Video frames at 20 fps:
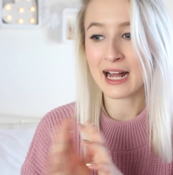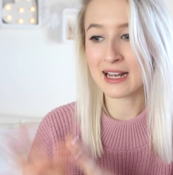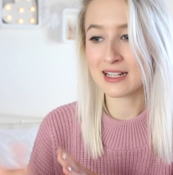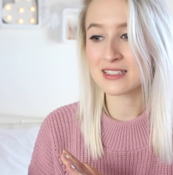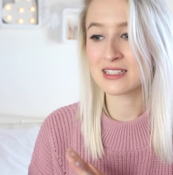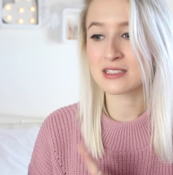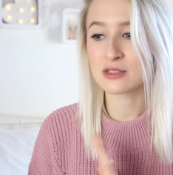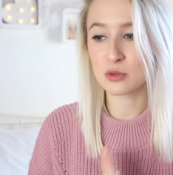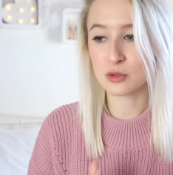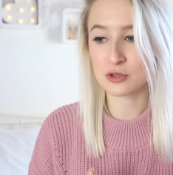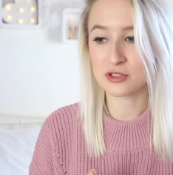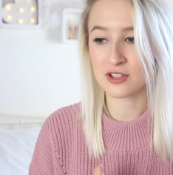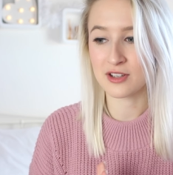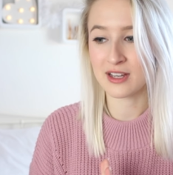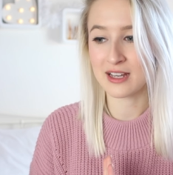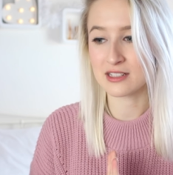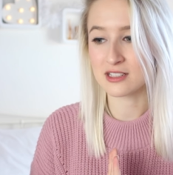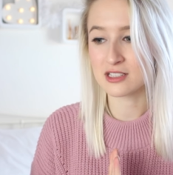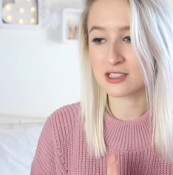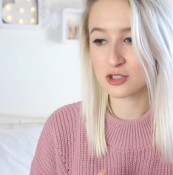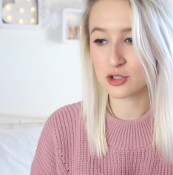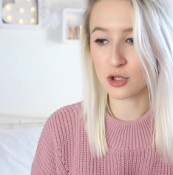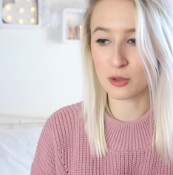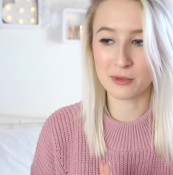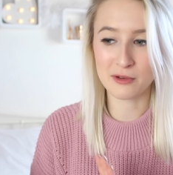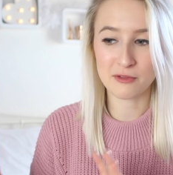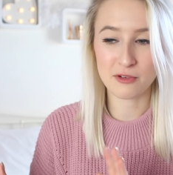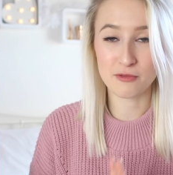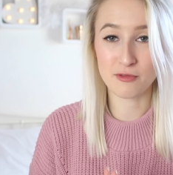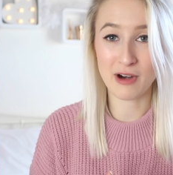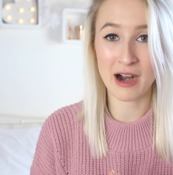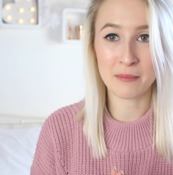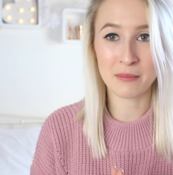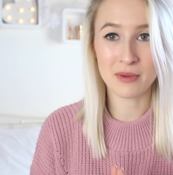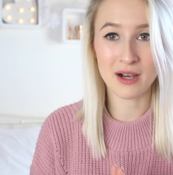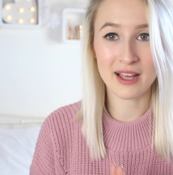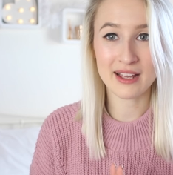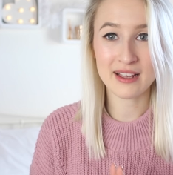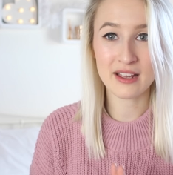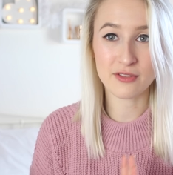Alex is also here to stop me from
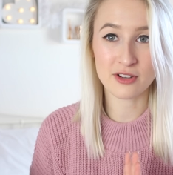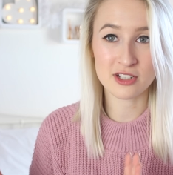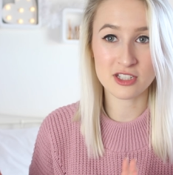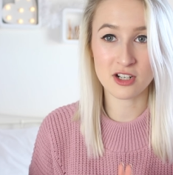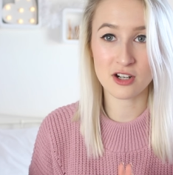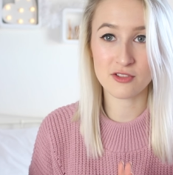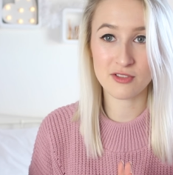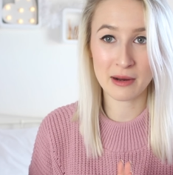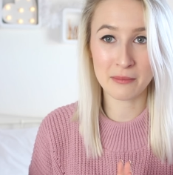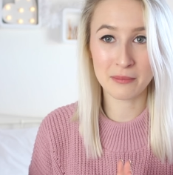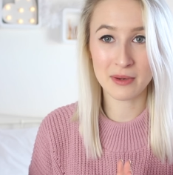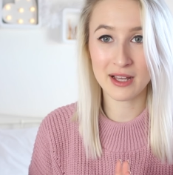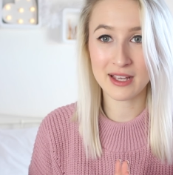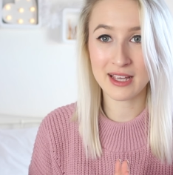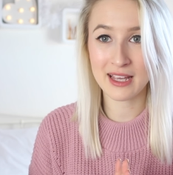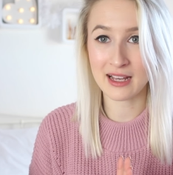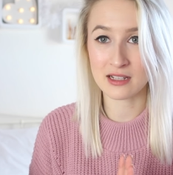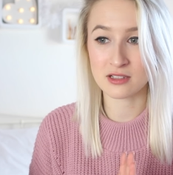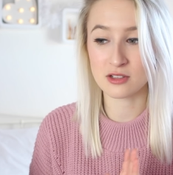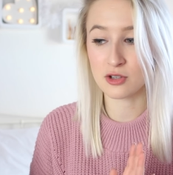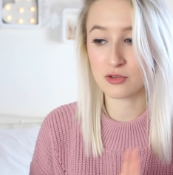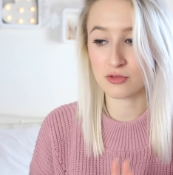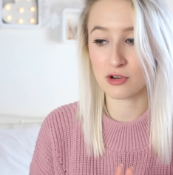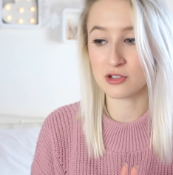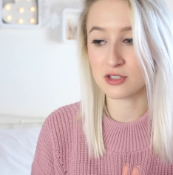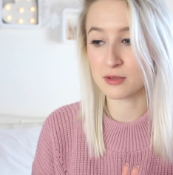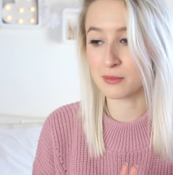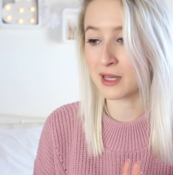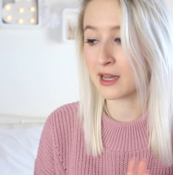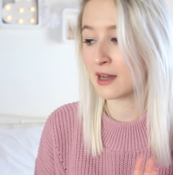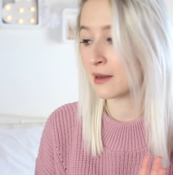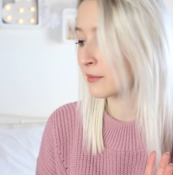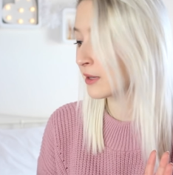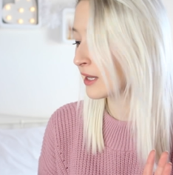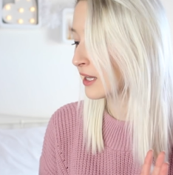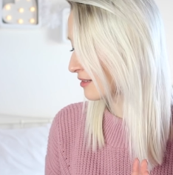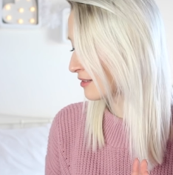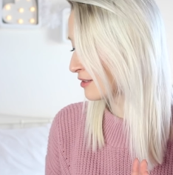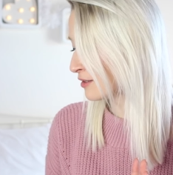rambling. If I start rambling, he has to throw something at me.